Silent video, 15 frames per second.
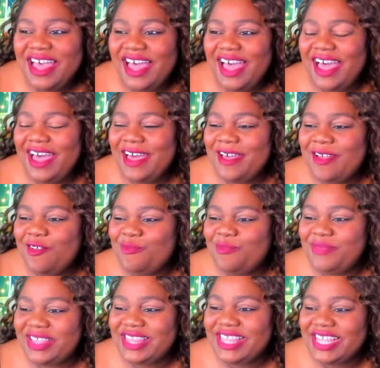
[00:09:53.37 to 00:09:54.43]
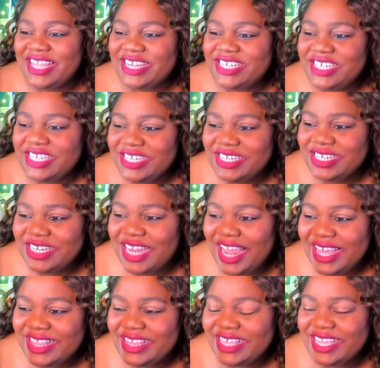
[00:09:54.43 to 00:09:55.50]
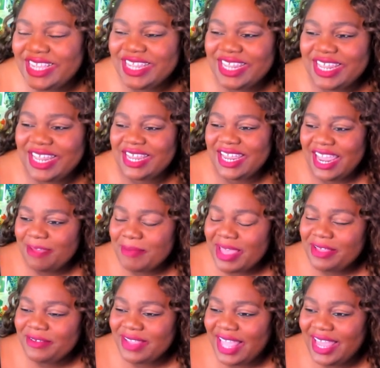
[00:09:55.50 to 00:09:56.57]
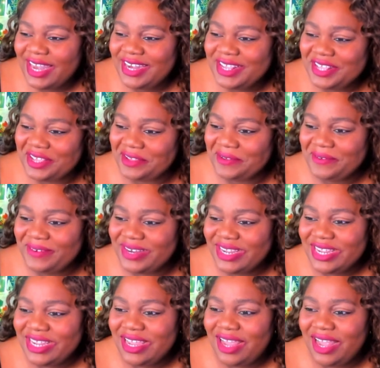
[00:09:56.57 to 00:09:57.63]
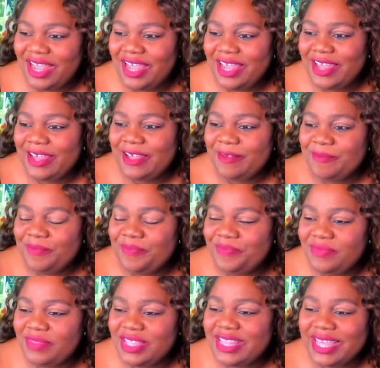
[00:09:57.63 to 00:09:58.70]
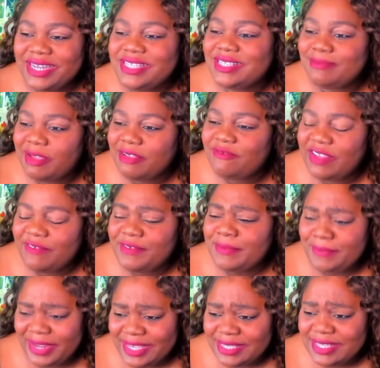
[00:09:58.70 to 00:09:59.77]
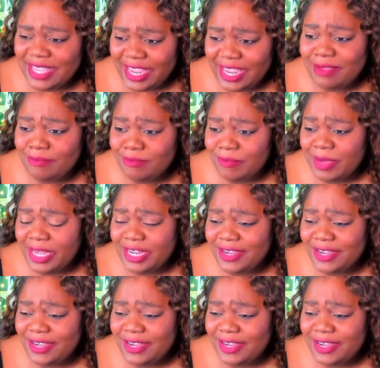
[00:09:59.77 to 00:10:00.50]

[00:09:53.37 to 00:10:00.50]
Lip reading: But the kitchen, I think, came out kind of cute. That is my favorite base game